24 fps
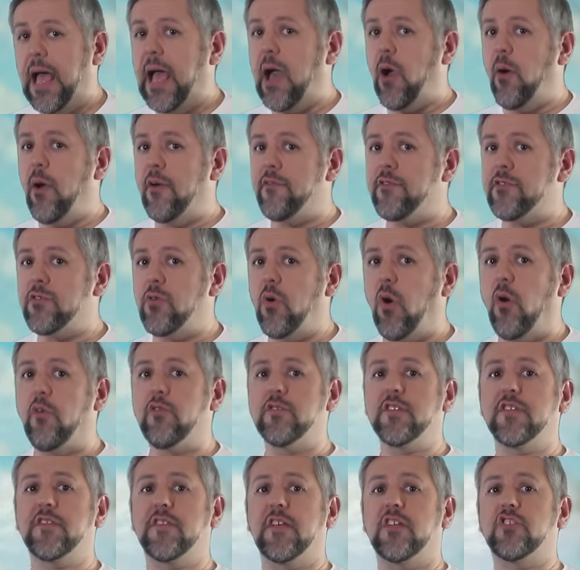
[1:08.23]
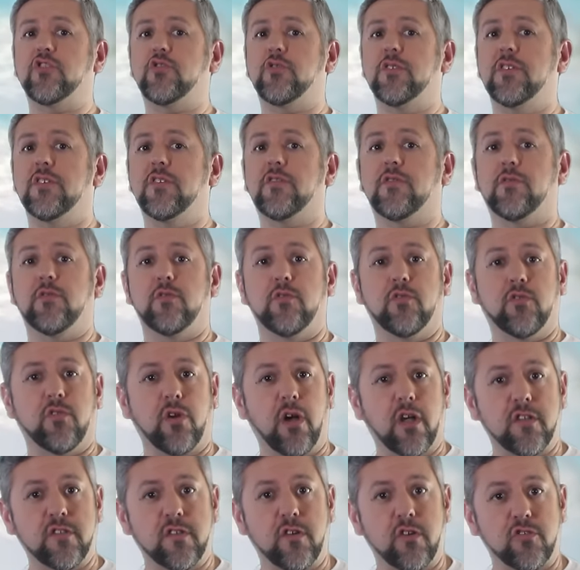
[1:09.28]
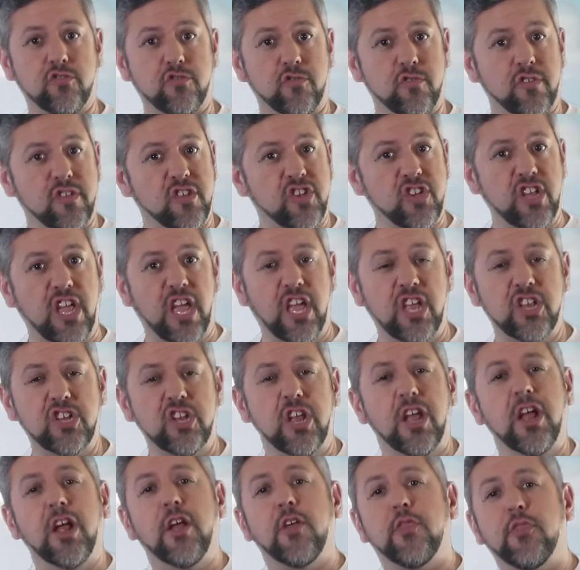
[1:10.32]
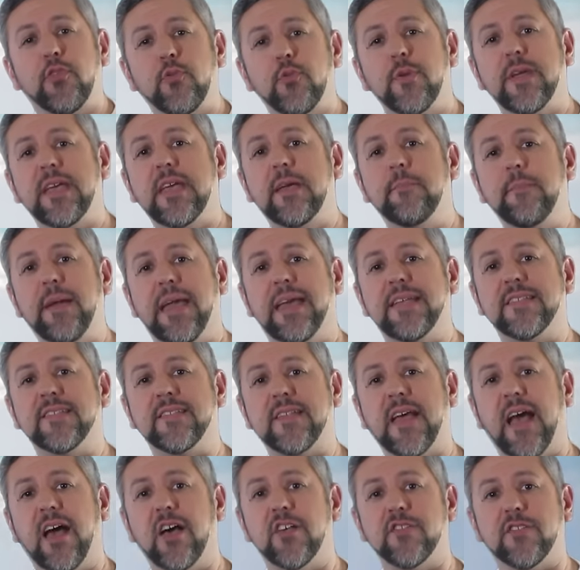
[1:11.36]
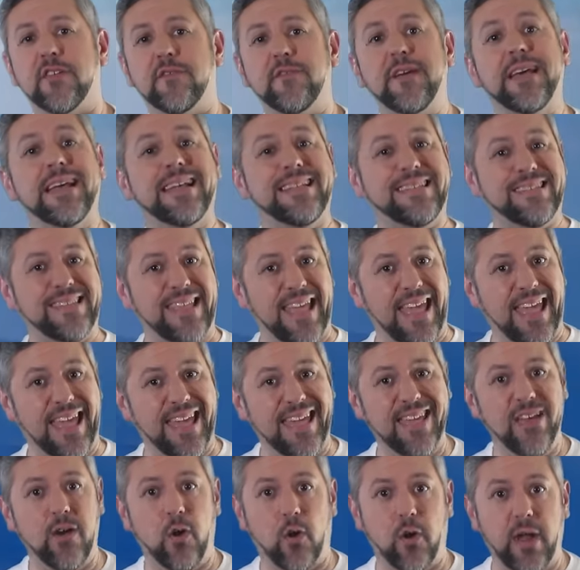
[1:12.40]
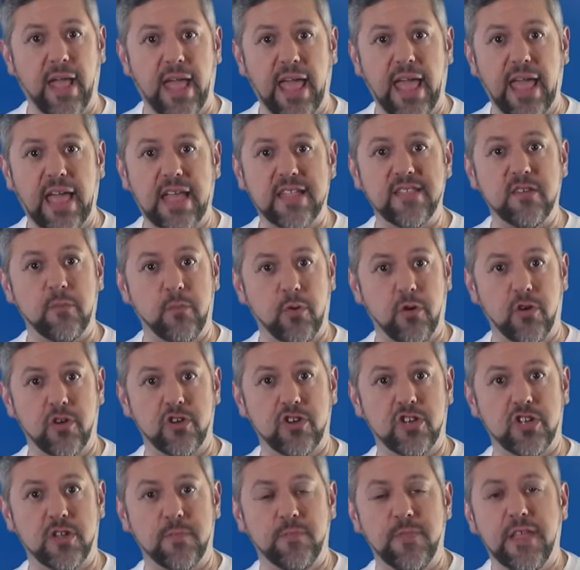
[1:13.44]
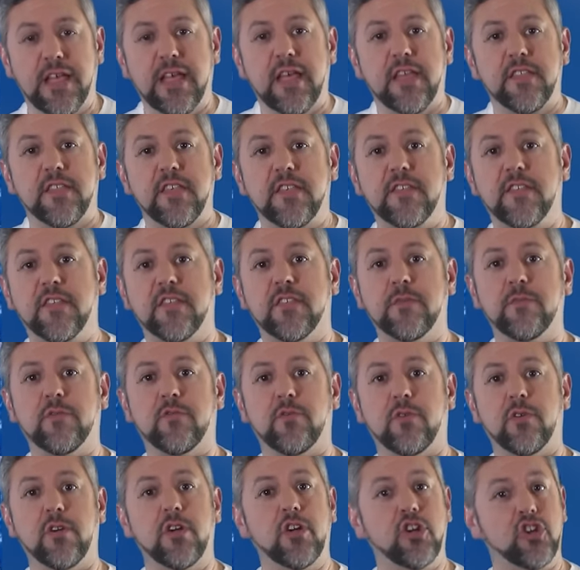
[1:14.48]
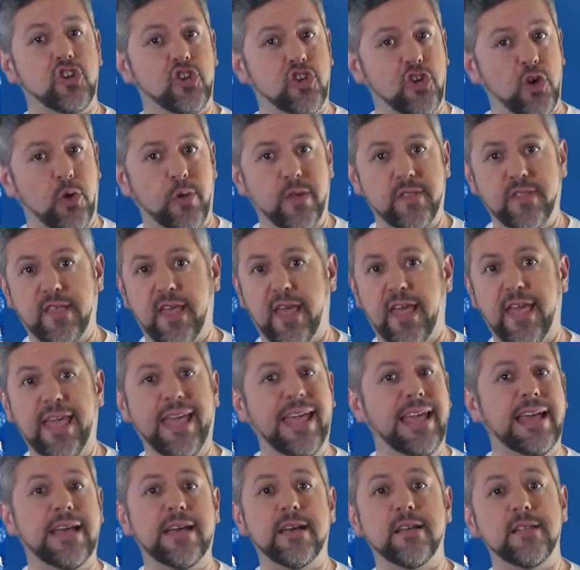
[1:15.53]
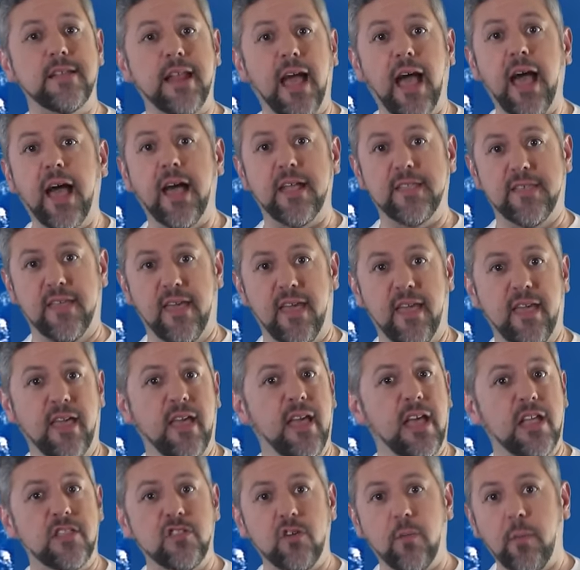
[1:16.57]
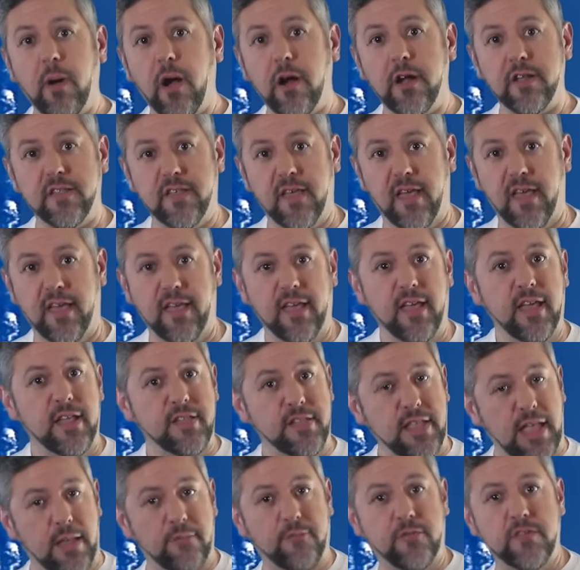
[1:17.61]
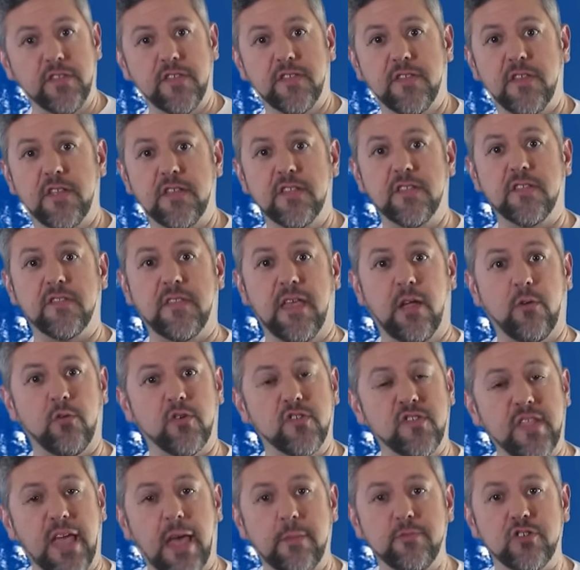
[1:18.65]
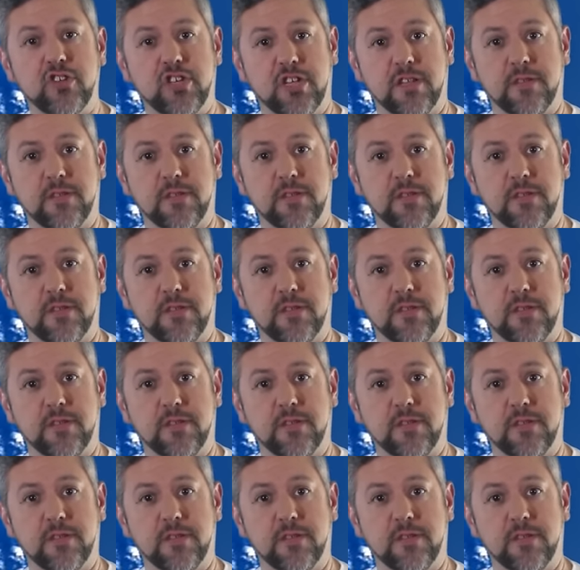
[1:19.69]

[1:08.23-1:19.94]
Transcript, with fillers: However, over the centuries, through cross-cultural exchange, three main styles of te, or hand, emerged. These systems were Shuri-te, Naha-te, and Tomari-te, named for the cities that they were established